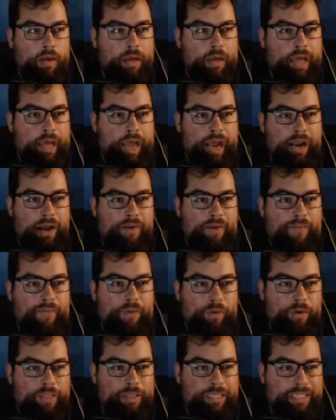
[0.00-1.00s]
Can't
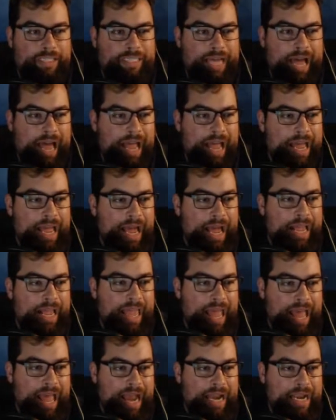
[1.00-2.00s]
afford to die
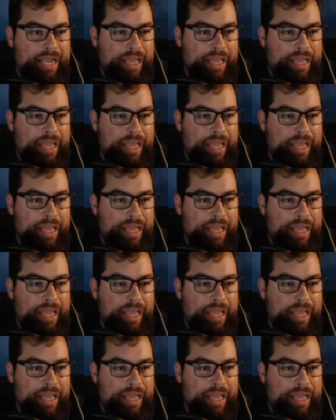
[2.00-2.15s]
again.